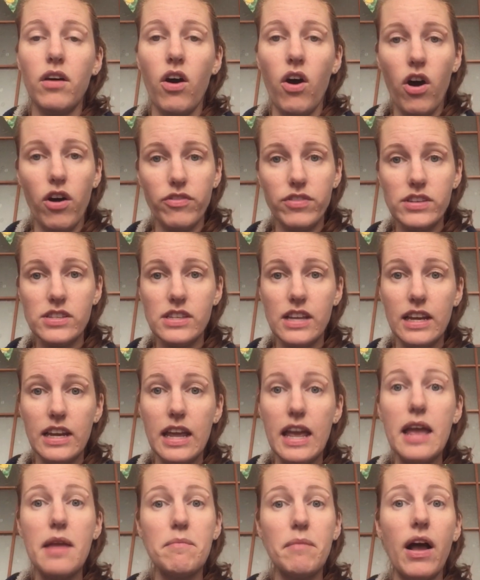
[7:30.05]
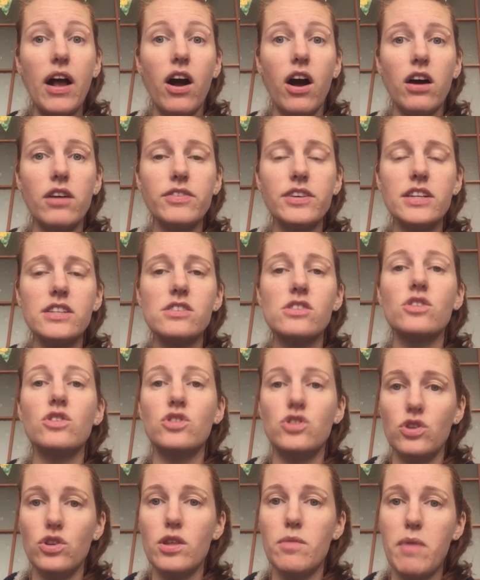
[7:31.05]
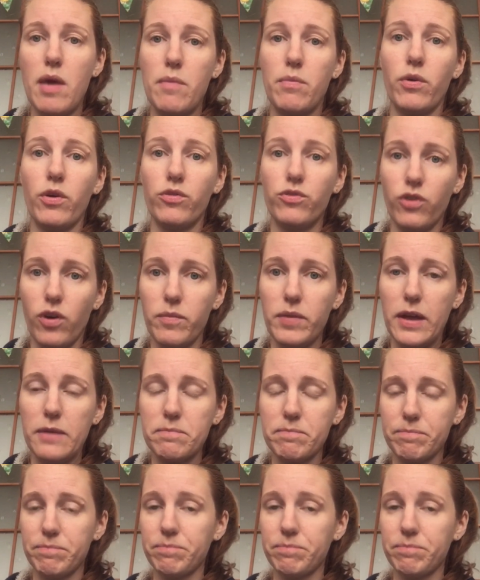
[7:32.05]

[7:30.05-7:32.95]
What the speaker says: office lady in my office could do the paperwork for me.